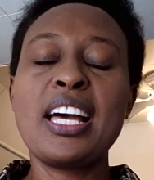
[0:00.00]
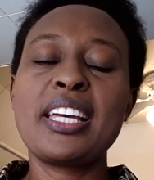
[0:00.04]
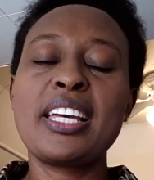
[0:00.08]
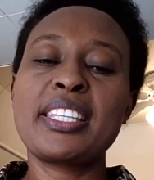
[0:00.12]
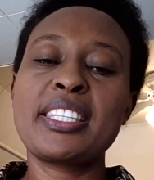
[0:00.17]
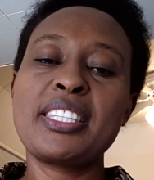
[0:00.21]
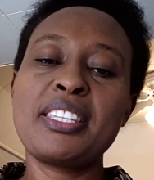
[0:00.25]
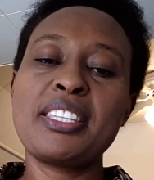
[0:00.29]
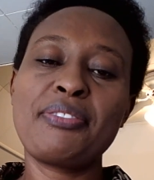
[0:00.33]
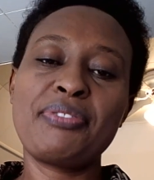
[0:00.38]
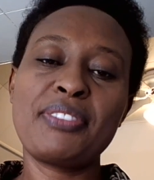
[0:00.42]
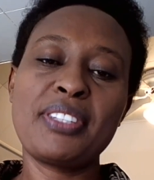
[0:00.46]

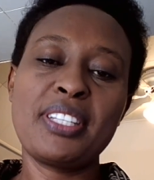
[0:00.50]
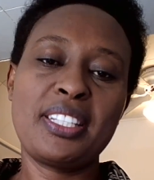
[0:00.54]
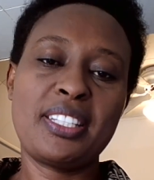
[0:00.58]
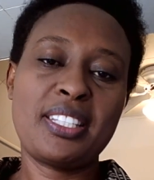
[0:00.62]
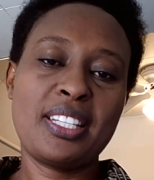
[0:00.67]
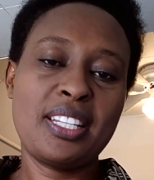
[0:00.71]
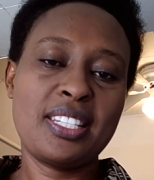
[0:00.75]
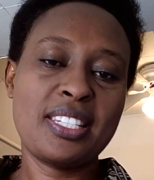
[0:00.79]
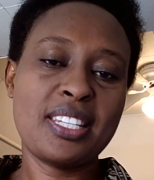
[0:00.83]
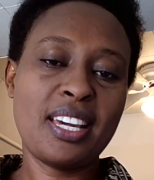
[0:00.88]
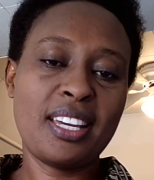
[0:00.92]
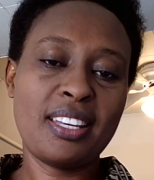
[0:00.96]

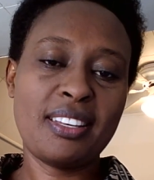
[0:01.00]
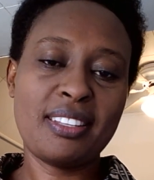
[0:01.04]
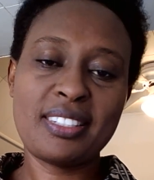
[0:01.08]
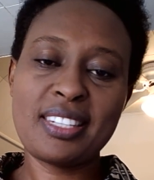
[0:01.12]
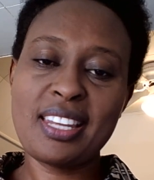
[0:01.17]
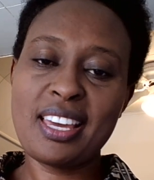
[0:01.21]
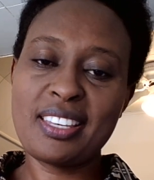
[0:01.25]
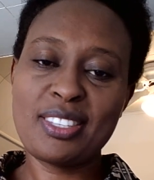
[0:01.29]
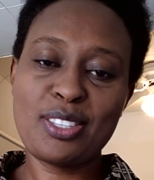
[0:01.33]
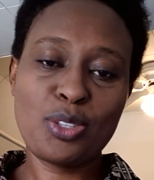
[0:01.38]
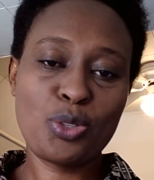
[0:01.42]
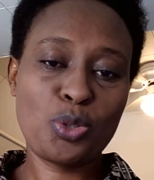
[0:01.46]
Definitely
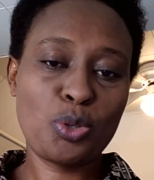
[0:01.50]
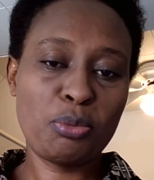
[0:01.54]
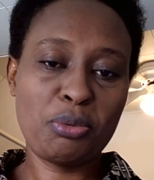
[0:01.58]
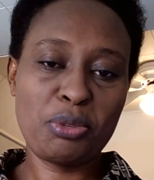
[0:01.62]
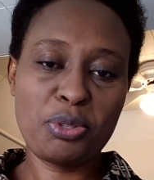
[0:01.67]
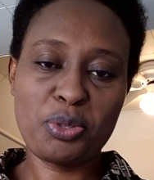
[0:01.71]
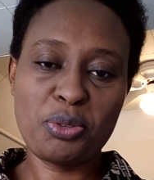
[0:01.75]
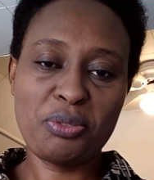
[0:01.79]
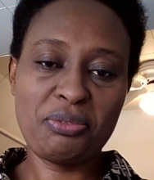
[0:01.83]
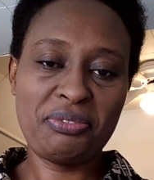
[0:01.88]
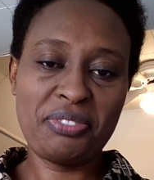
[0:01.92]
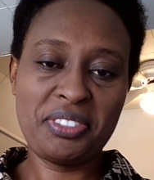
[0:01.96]
nta
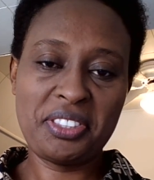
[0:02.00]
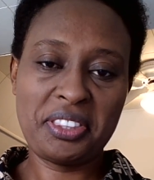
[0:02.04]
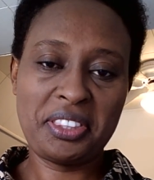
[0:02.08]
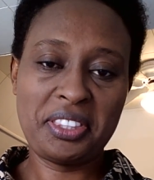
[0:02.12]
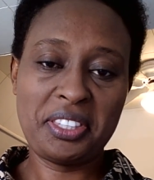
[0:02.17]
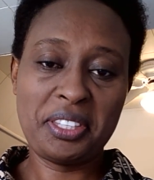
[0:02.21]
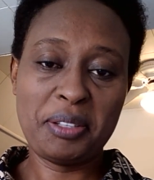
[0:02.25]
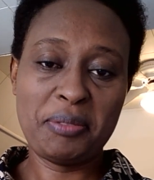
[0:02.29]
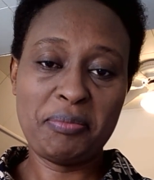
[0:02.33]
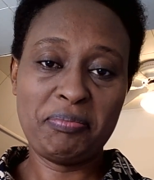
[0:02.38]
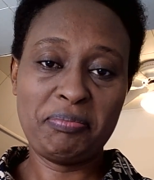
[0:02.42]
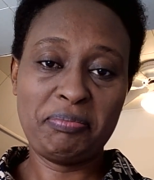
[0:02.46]
gisubizo mfite
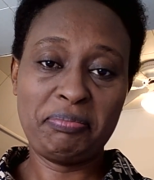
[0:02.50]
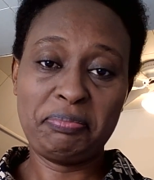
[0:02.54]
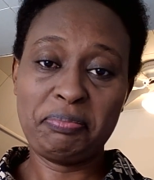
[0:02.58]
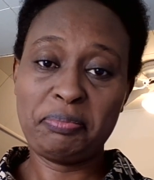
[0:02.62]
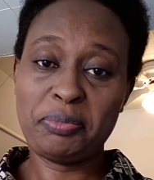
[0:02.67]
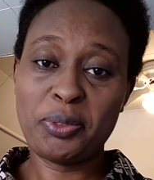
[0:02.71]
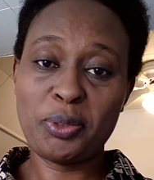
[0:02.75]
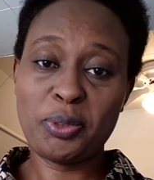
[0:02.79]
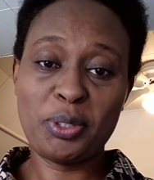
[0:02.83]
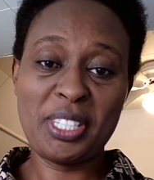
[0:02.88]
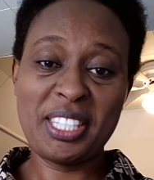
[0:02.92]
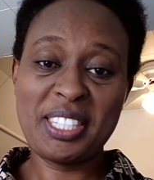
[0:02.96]

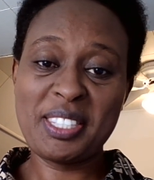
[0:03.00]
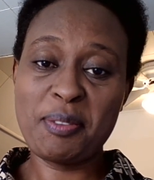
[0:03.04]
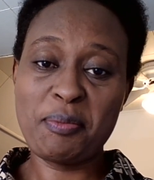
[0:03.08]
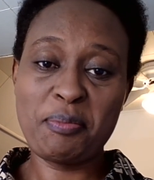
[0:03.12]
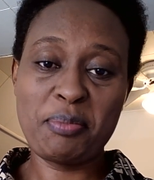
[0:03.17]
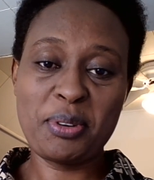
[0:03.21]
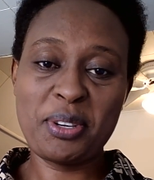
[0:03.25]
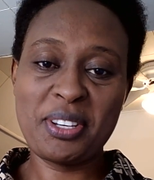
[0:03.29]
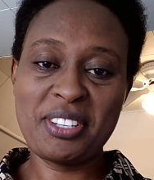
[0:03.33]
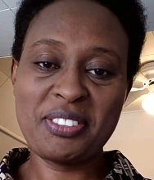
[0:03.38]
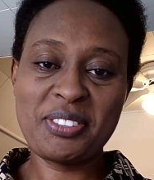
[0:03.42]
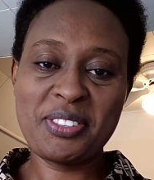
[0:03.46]
to
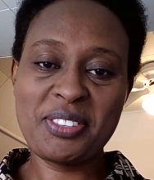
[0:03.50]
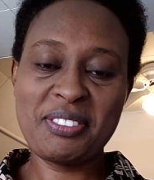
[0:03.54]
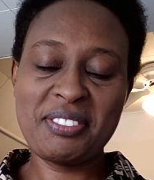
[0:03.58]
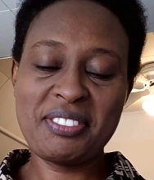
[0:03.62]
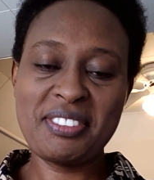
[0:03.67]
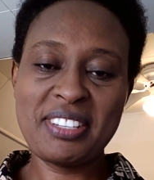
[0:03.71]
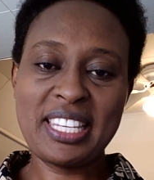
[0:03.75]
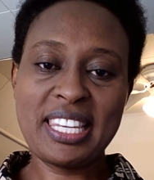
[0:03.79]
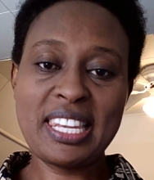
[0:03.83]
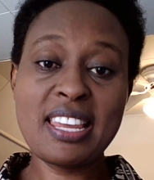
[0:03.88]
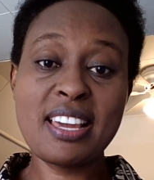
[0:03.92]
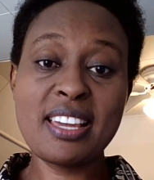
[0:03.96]
disappoint you.
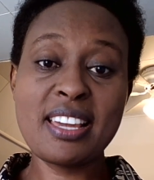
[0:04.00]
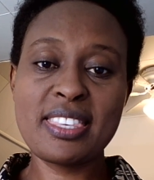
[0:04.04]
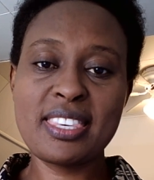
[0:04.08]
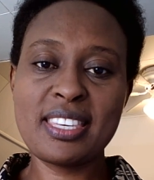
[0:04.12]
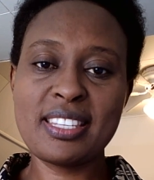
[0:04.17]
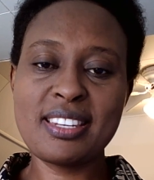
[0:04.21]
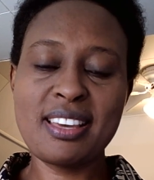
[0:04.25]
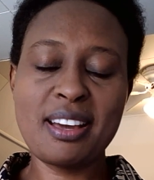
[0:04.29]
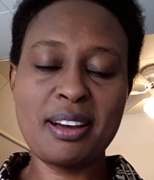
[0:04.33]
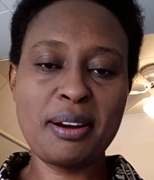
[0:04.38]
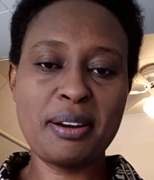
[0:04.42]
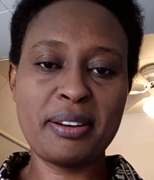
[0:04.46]
Nanjye
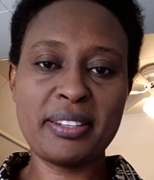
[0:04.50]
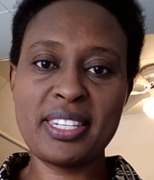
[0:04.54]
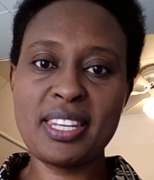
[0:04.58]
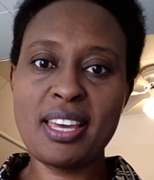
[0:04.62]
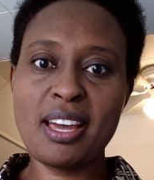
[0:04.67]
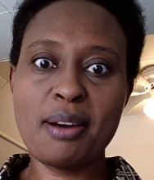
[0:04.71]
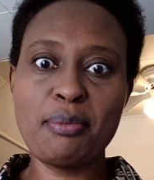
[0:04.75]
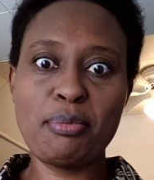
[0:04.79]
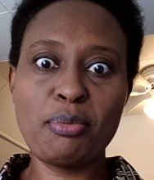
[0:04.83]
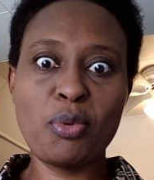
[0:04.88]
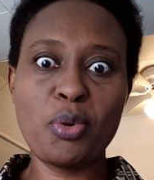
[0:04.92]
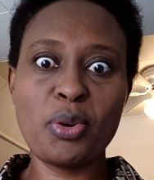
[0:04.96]

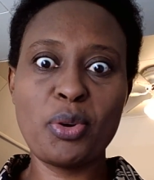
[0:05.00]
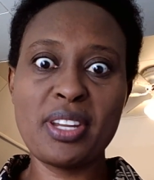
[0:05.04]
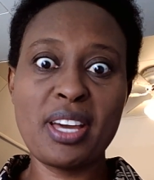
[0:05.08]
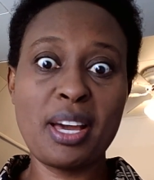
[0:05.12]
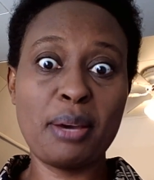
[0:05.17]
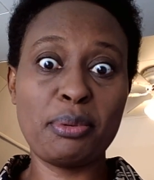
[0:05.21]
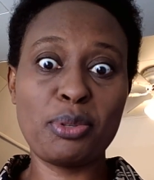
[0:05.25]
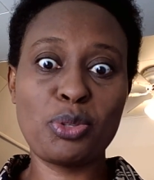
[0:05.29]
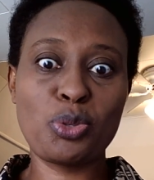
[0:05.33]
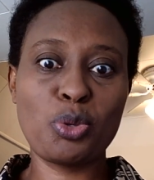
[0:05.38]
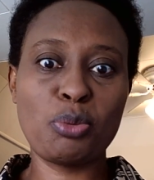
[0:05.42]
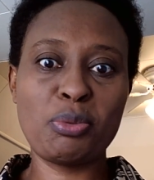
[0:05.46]
ntabwo
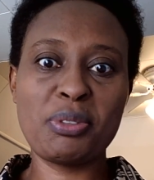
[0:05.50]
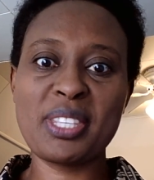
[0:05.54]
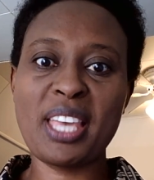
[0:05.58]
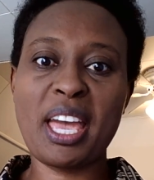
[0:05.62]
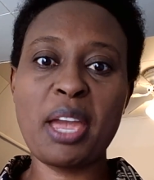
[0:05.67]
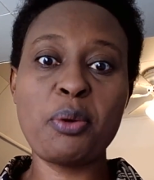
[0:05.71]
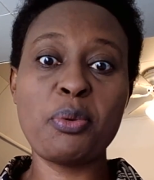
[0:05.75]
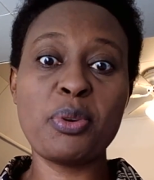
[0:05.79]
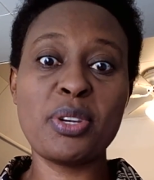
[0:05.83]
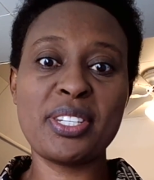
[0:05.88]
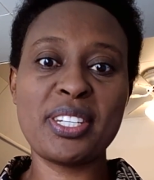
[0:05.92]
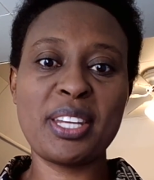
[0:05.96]
nabisubiza.
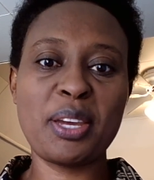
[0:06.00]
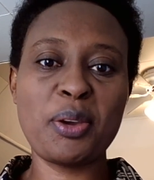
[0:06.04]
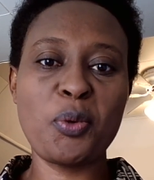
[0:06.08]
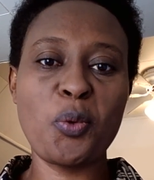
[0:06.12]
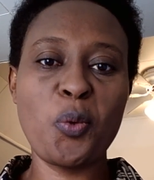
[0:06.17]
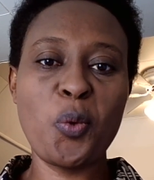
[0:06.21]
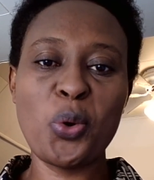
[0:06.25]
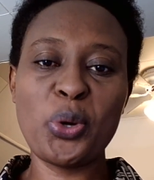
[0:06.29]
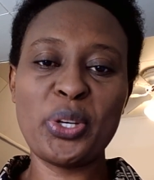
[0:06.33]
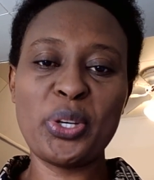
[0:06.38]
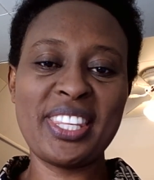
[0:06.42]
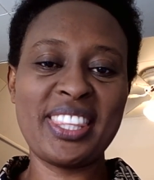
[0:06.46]
I wish I
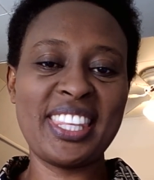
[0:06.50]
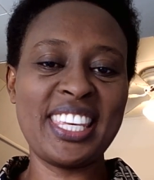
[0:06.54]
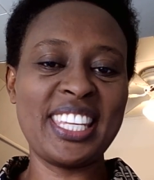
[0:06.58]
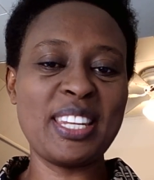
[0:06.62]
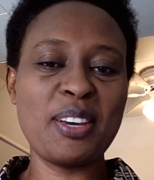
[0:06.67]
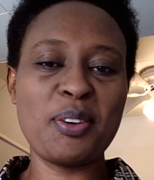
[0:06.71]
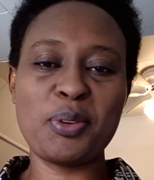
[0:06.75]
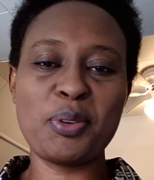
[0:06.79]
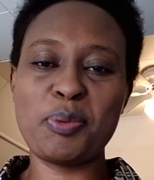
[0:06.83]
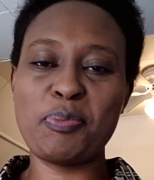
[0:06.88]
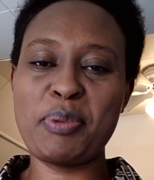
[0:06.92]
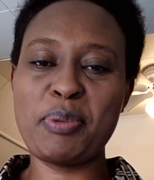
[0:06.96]
would. Then I
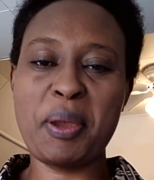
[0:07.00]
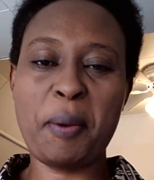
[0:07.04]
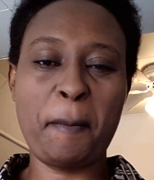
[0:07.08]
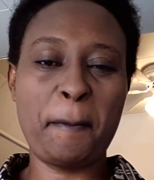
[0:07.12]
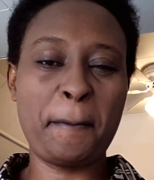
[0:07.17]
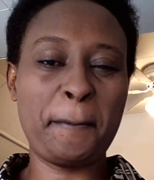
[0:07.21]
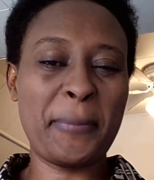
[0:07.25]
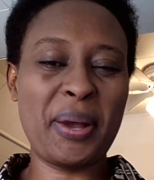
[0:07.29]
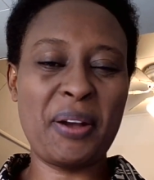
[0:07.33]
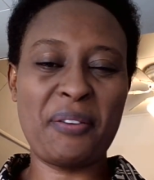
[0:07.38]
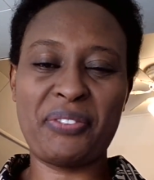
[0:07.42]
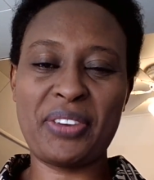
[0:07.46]
would be a
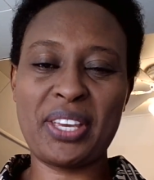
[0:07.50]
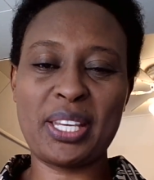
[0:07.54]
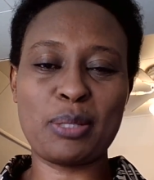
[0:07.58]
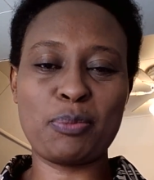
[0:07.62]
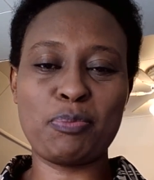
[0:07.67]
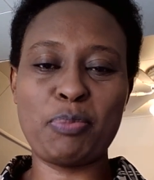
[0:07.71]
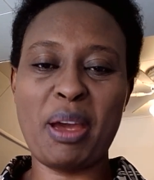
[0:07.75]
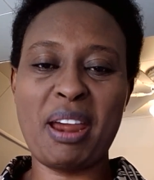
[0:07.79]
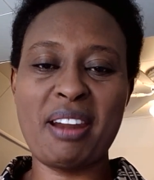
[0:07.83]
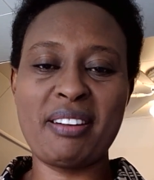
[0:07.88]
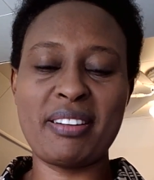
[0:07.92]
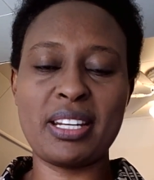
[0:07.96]
perfect
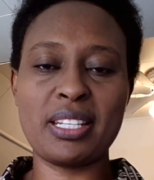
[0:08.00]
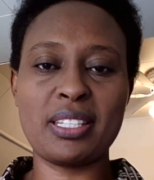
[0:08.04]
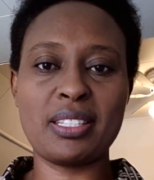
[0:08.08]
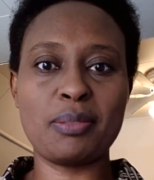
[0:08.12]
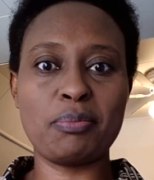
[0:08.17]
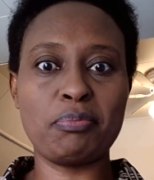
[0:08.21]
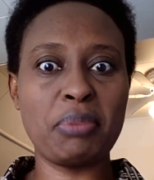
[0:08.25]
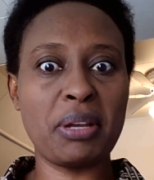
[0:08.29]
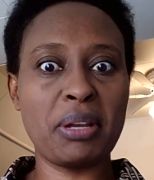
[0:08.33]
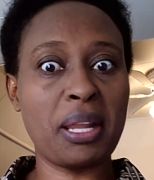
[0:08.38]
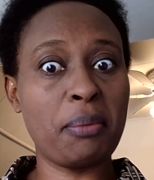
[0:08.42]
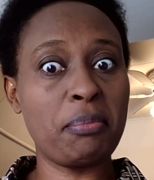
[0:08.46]
parent,
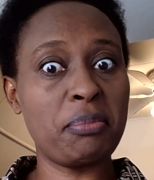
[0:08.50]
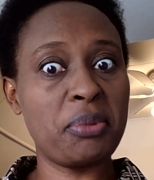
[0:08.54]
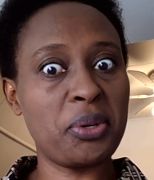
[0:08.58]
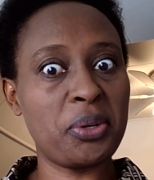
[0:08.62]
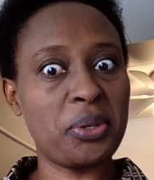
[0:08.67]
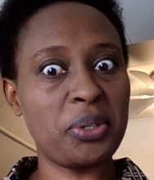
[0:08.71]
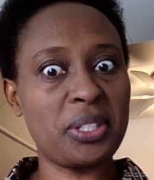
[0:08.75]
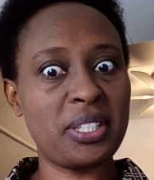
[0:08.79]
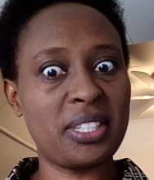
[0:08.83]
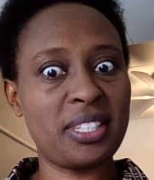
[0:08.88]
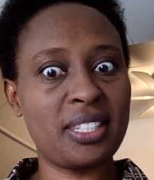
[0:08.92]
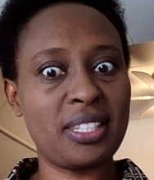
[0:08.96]
but I'm
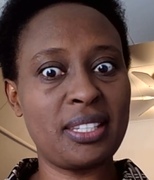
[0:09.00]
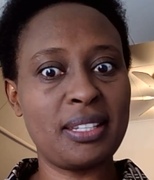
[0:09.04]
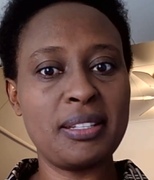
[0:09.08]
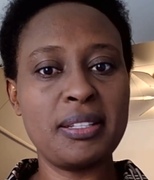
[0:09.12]
not.